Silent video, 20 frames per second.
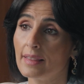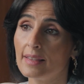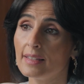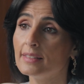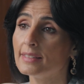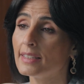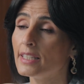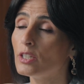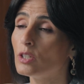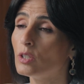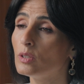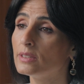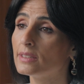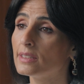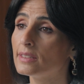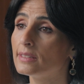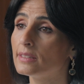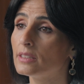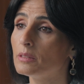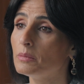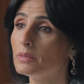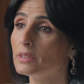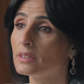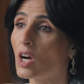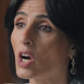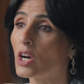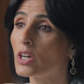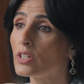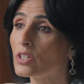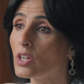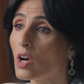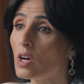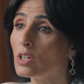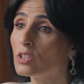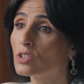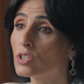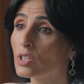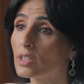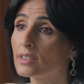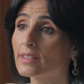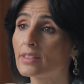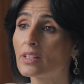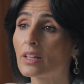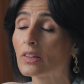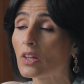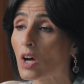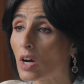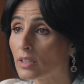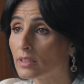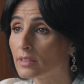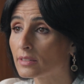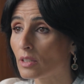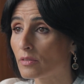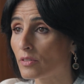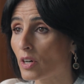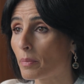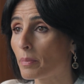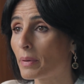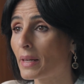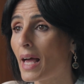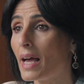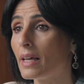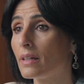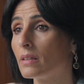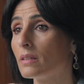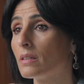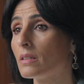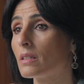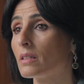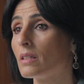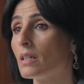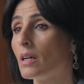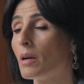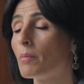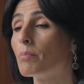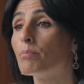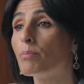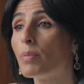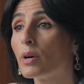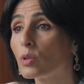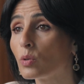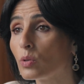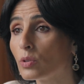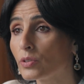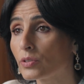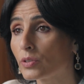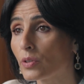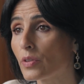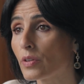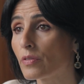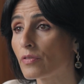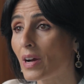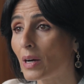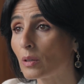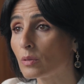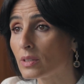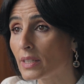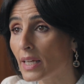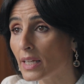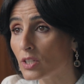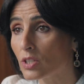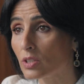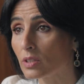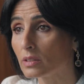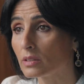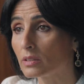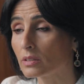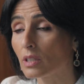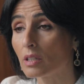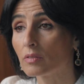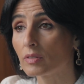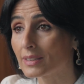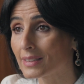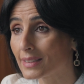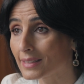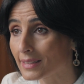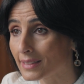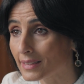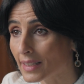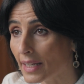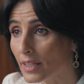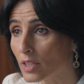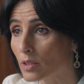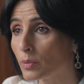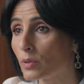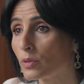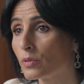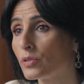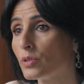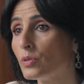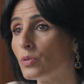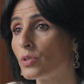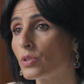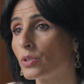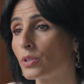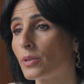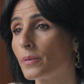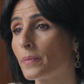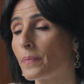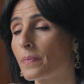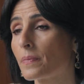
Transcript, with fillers: These ecosystems are not just the lungs of our planet, but also the foundations of a sustainable future.